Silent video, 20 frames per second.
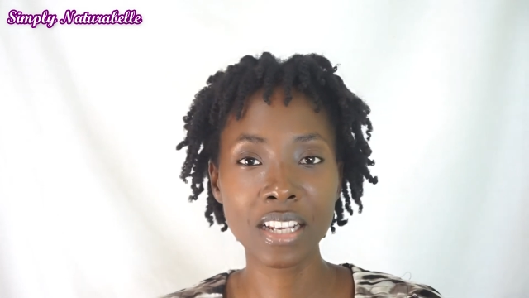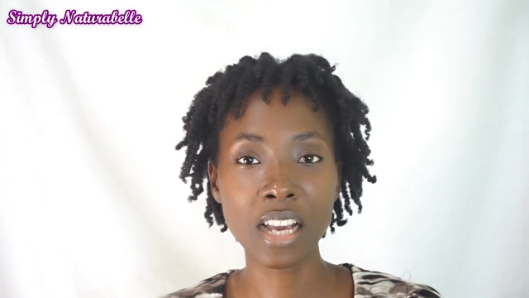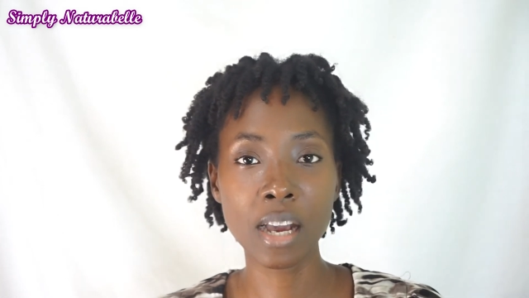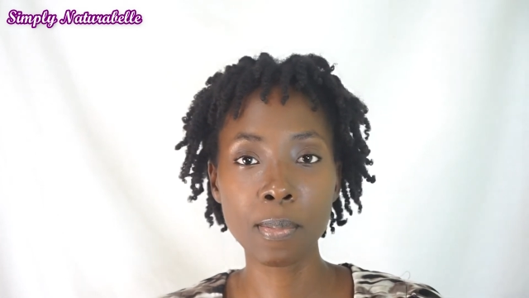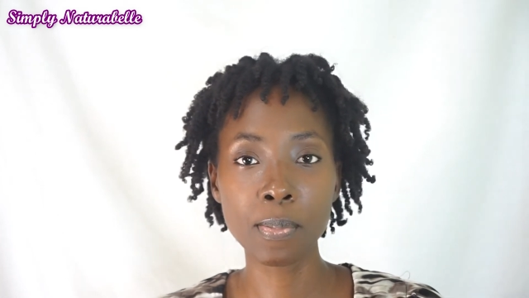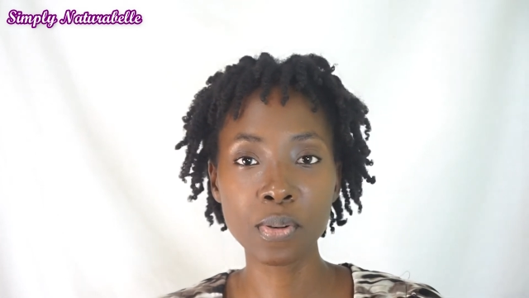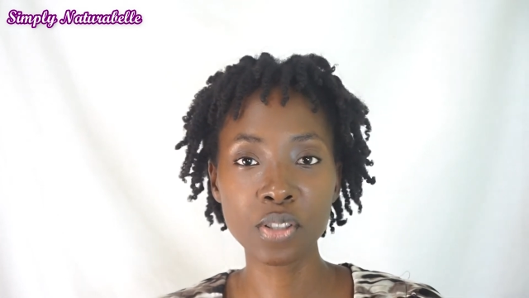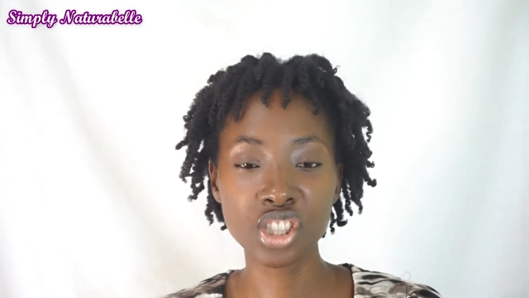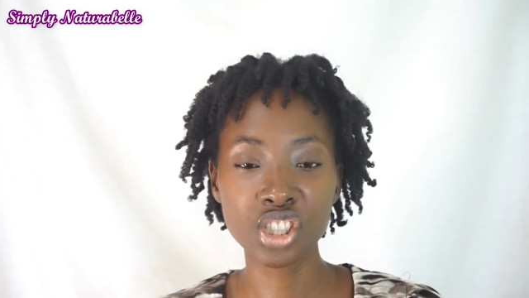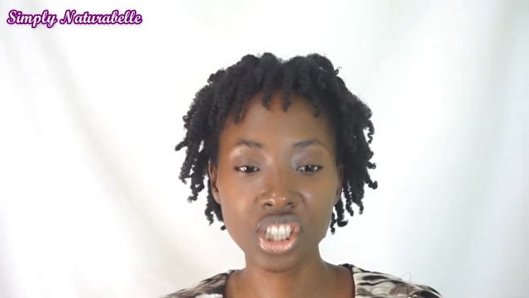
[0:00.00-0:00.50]

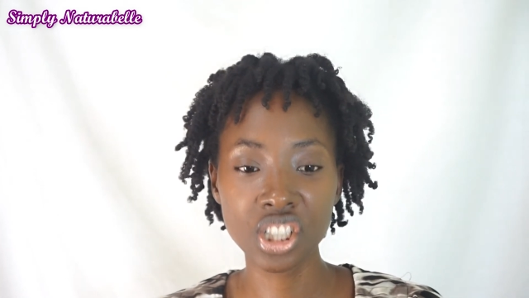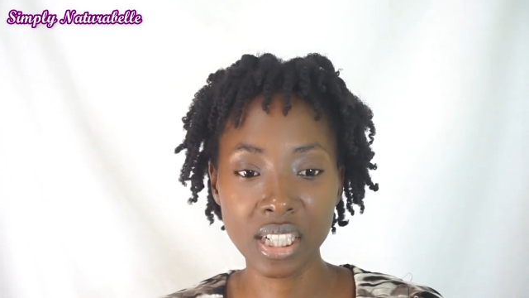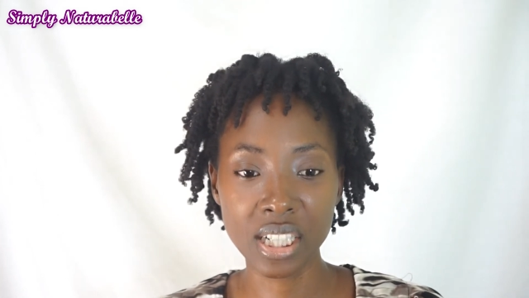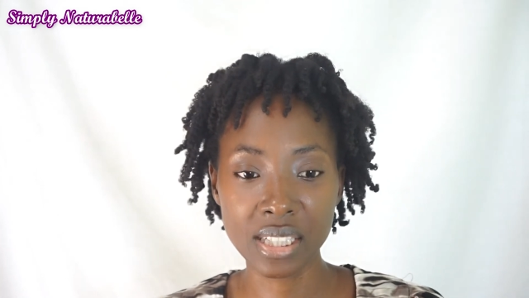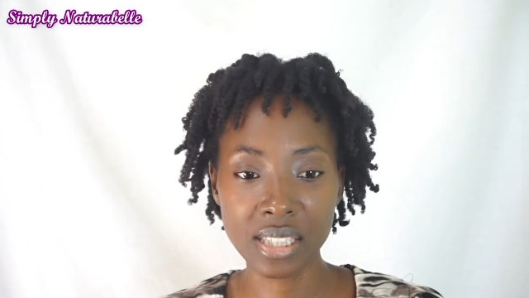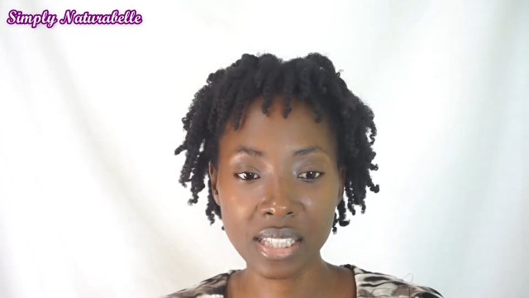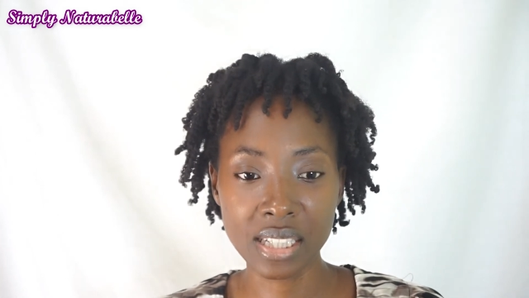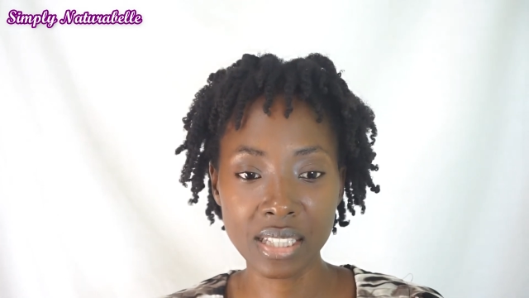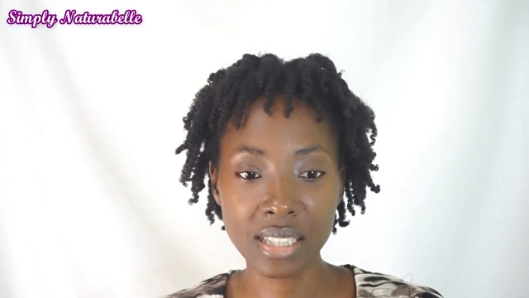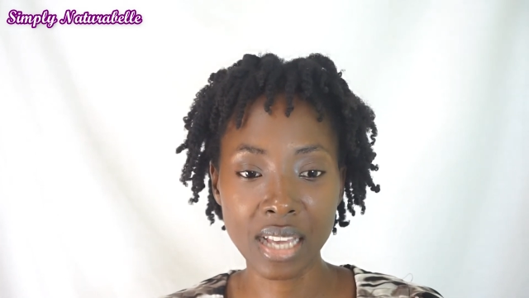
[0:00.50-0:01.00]

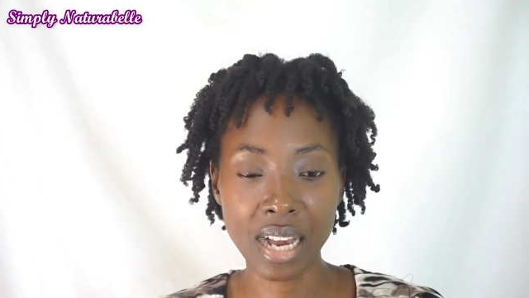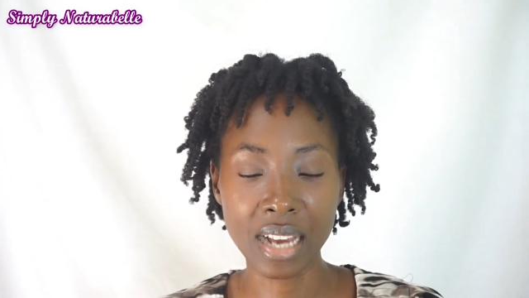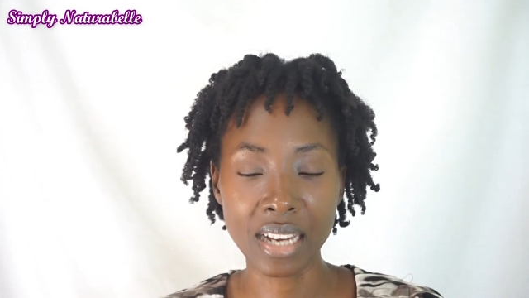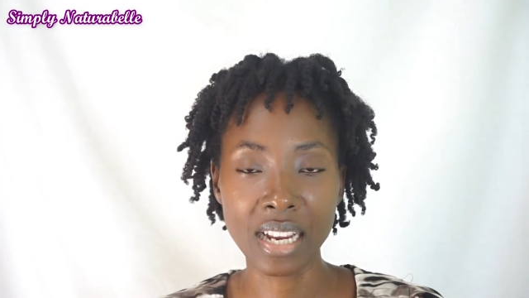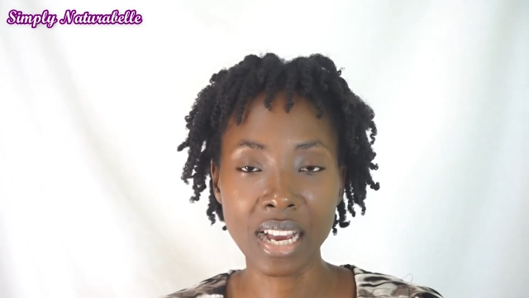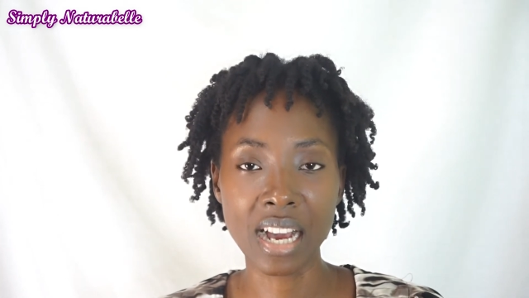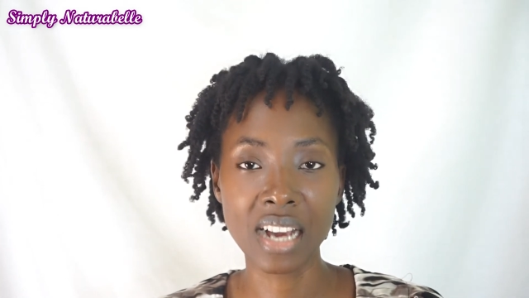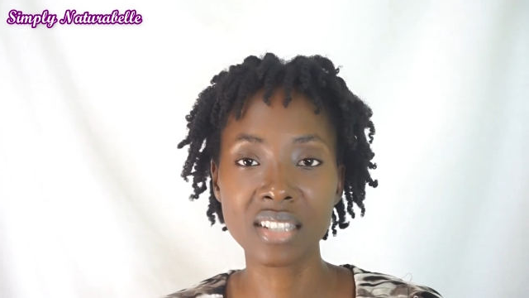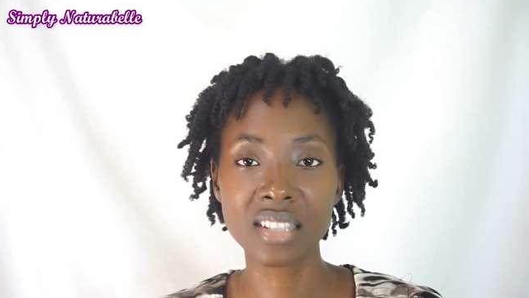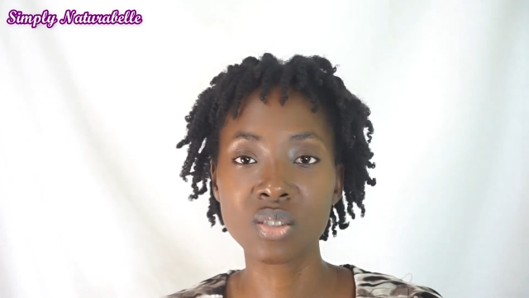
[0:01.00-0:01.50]
appreciated that
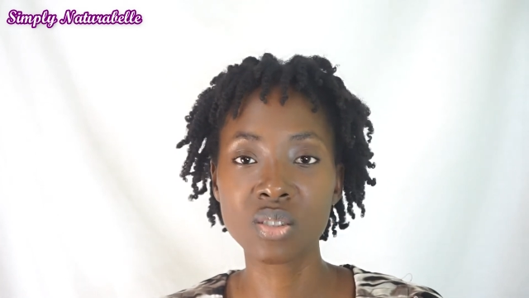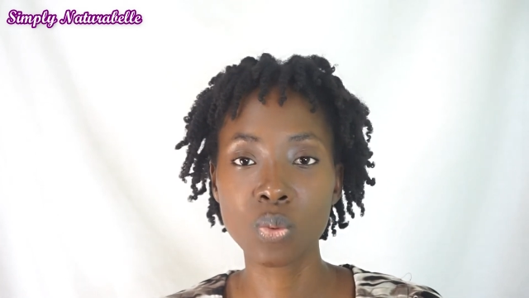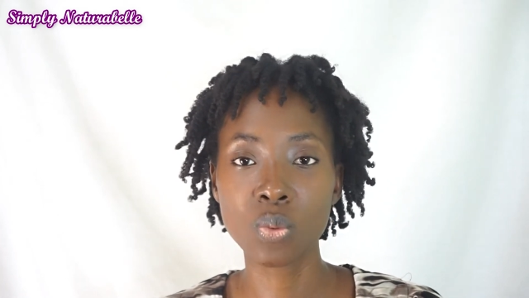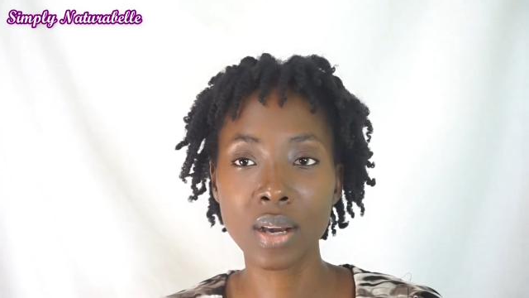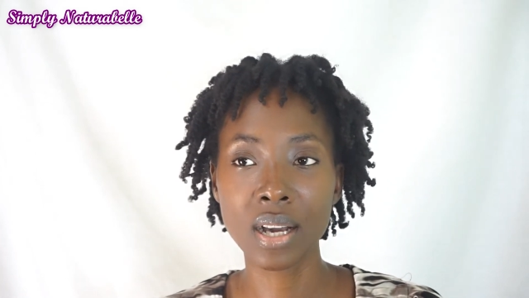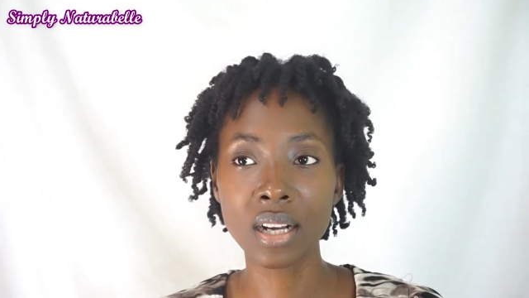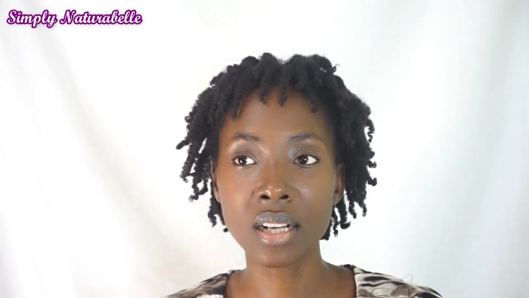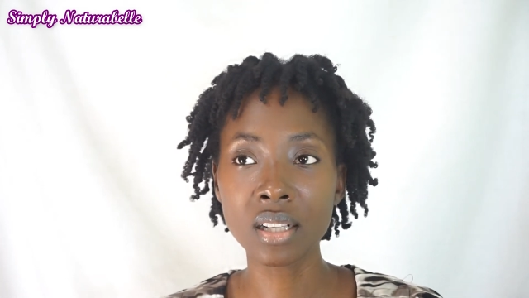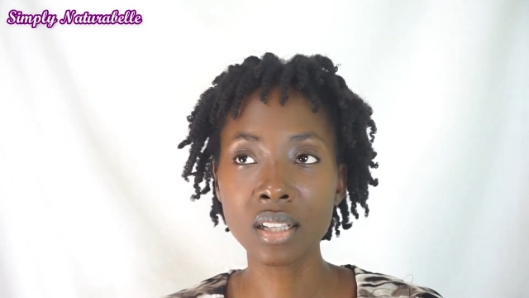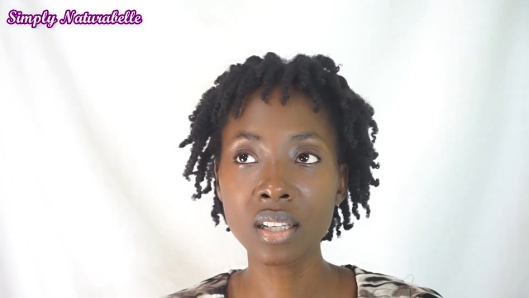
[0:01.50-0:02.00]
as
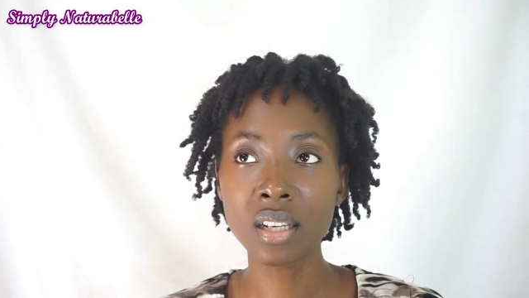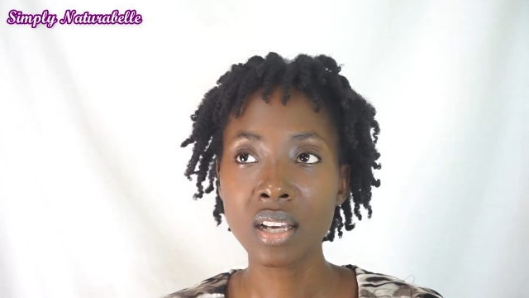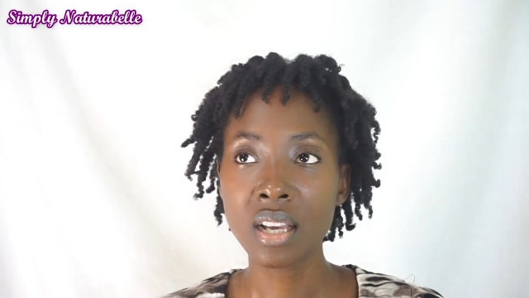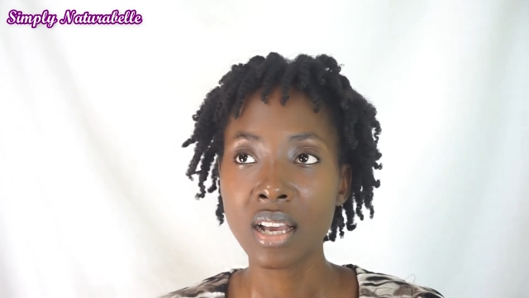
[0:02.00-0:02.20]
well.